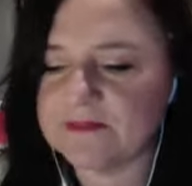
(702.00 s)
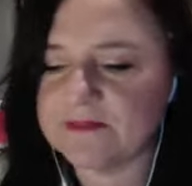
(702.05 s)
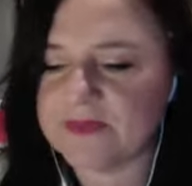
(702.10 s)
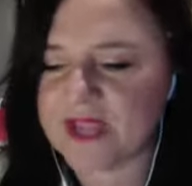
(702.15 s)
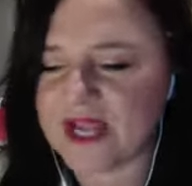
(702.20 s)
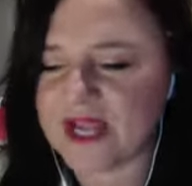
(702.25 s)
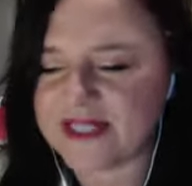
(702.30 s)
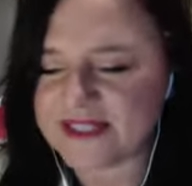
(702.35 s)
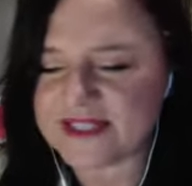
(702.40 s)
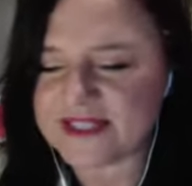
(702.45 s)

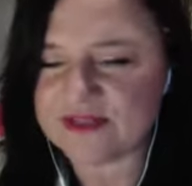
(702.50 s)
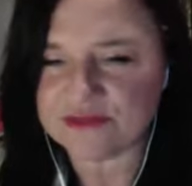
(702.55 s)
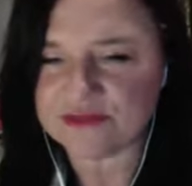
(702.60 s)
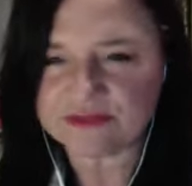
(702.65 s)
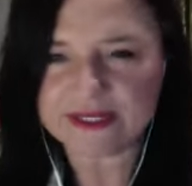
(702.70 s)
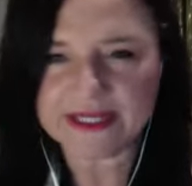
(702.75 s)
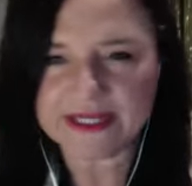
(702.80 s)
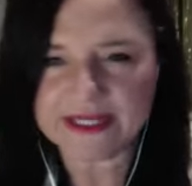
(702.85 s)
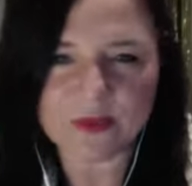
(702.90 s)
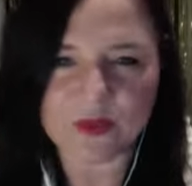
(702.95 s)
I just
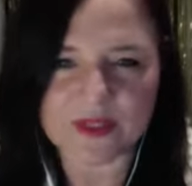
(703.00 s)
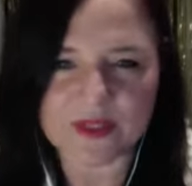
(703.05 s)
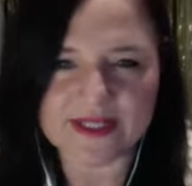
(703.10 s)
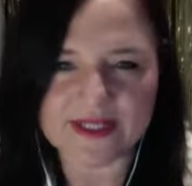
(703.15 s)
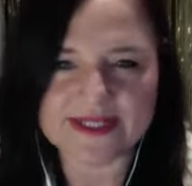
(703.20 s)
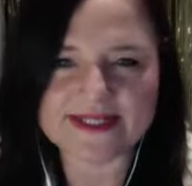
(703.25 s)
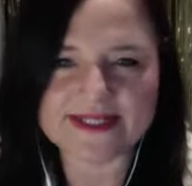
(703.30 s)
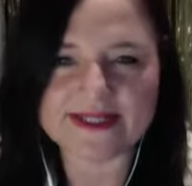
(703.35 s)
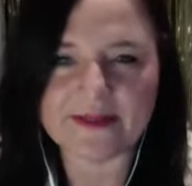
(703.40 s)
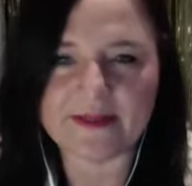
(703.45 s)
really
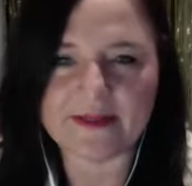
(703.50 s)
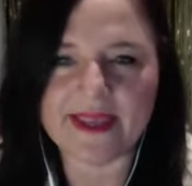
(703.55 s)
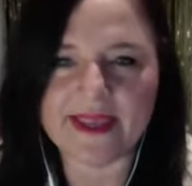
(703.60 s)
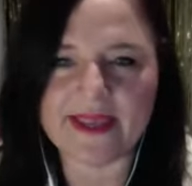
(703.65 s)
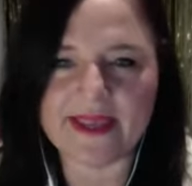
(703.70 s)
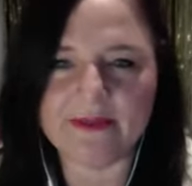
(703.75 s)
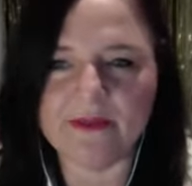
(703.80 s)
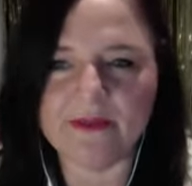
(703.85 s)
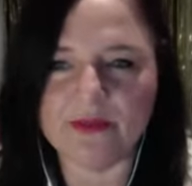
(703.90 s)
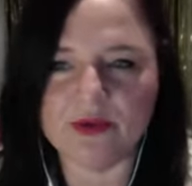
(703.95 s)
wanted to
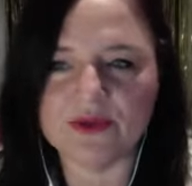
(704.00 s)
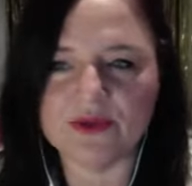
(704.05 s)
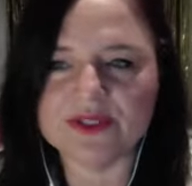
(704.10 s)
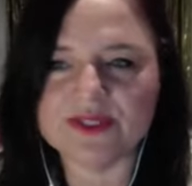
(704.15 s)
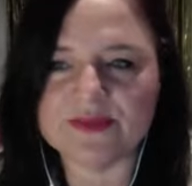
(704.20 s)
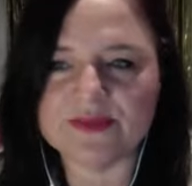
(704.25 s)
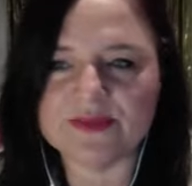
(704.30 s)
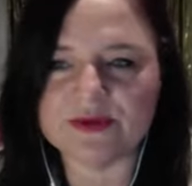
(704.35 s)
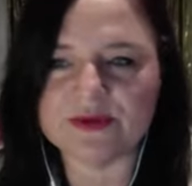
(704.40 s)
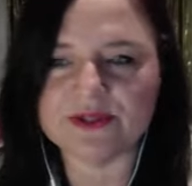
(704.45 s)
be more
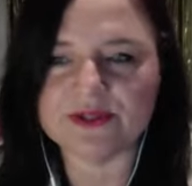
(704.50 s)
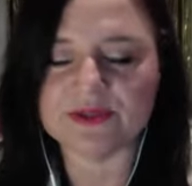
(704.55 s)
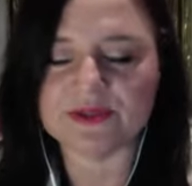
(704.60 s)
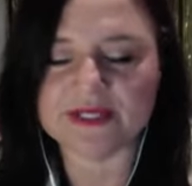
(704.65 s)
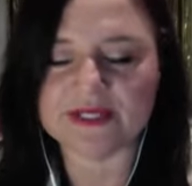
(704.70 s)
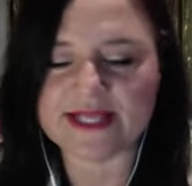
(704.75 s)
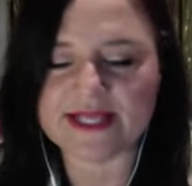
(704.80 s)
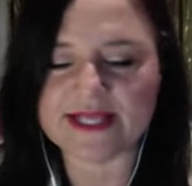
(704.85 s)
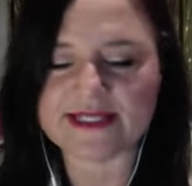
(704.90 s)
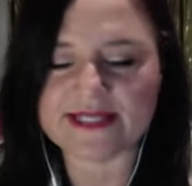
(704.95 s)
spiritual.
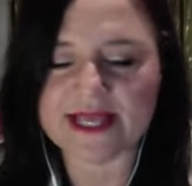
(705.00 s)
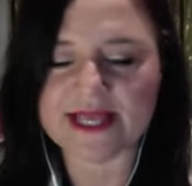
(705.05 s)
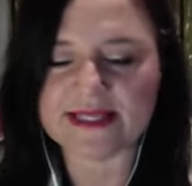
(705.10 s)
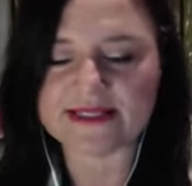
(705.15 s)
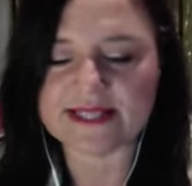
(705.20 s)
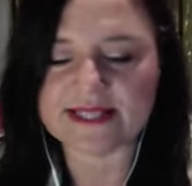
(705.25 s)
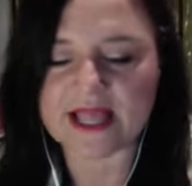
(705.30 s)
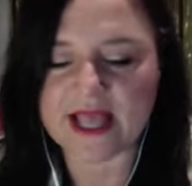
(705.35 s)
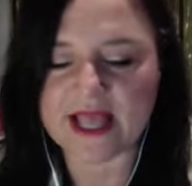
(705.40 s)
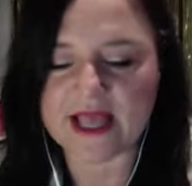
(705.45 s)
And I sat
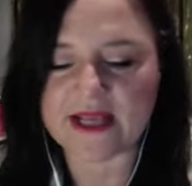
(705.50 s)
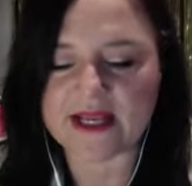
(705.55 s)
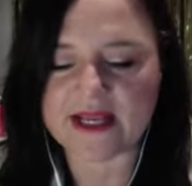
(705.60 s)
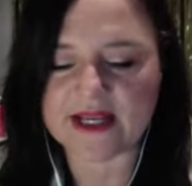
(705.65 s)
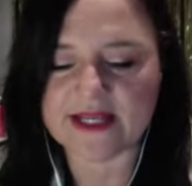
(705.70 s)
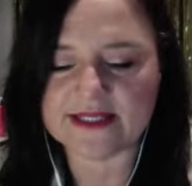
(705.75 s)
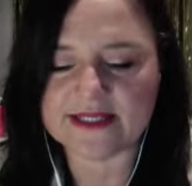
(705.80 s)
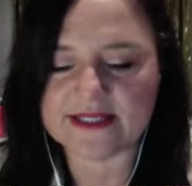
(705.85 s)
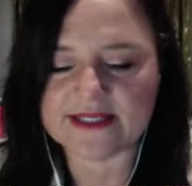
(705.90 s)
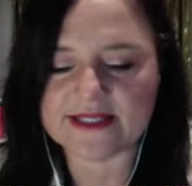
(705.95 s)
down and
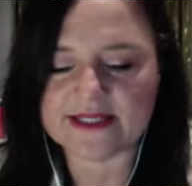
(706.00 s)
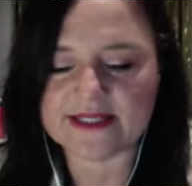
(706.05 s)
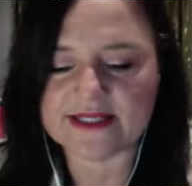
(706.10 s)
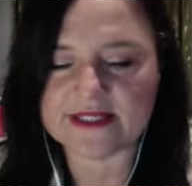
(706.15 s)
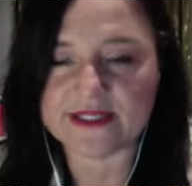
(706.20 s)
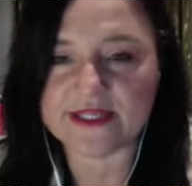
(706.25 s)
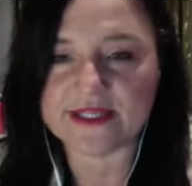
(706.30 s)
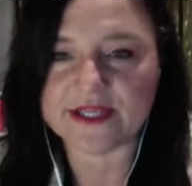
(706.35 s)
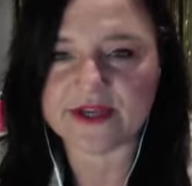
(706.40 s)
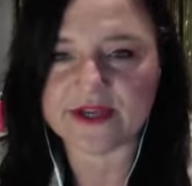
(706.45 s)
I just said
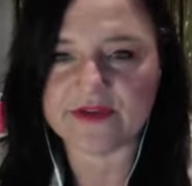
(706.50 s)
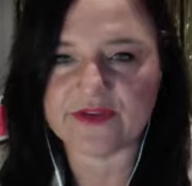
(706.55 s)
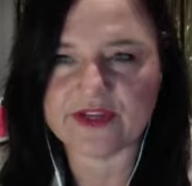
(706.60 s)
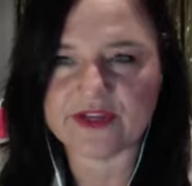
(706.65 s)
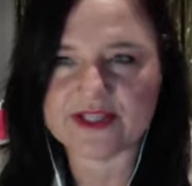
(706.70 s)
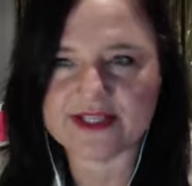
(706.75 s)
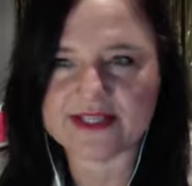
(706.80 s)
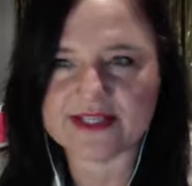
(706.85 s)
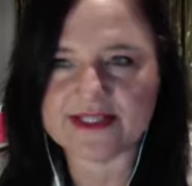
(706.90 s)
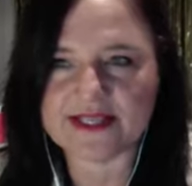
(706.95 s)
to the
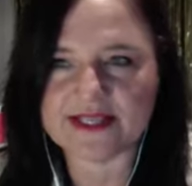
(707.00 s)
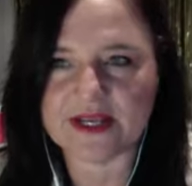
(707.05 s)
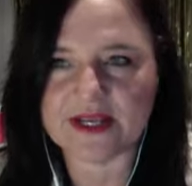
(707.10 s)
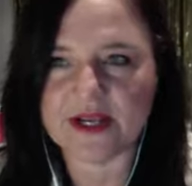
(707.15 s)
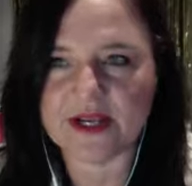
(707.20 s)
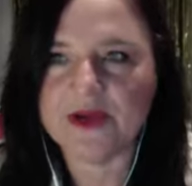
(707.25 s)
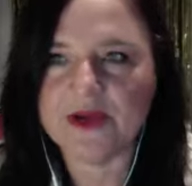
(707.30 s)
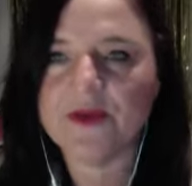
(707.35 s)
universe, I said,